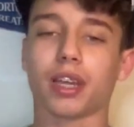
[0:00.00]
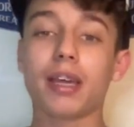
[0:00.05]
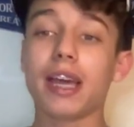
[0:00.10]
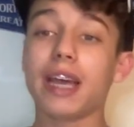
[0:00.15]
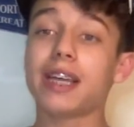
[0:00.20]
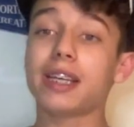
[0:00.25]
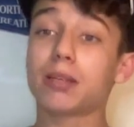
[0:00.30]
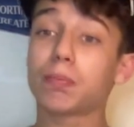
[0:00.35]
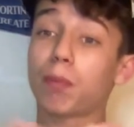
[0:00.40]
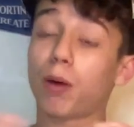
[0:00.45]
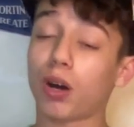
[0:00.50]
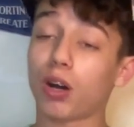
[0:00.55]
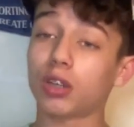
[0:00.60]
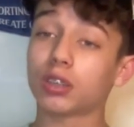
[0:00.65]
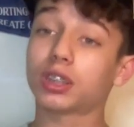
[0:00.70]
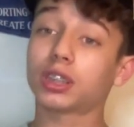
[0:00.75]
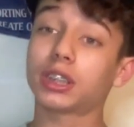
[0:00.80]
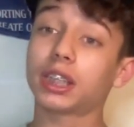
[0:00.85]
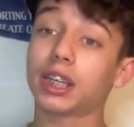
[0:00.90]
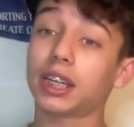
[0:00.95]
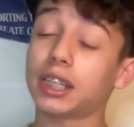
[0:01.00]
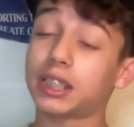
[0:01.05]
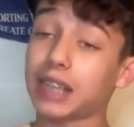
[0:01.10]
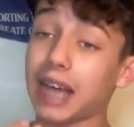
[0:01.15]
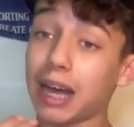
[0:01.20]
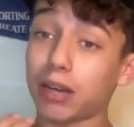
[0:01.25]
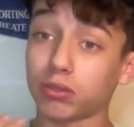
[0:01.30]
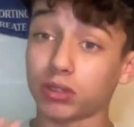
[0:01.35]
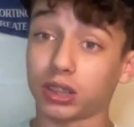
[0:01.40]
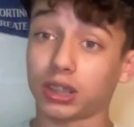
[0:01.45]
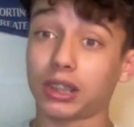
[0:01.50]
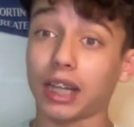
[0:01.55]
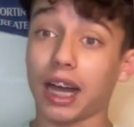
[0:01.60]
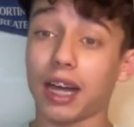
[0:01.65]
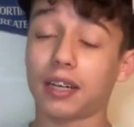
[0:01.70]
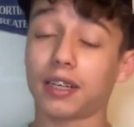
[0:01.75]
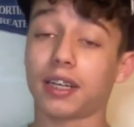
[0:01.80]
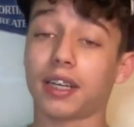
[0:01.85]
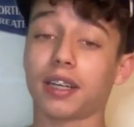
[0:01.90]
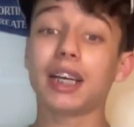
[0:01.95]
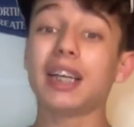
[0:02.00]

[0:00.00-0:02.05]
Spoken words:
His passing is outstanding.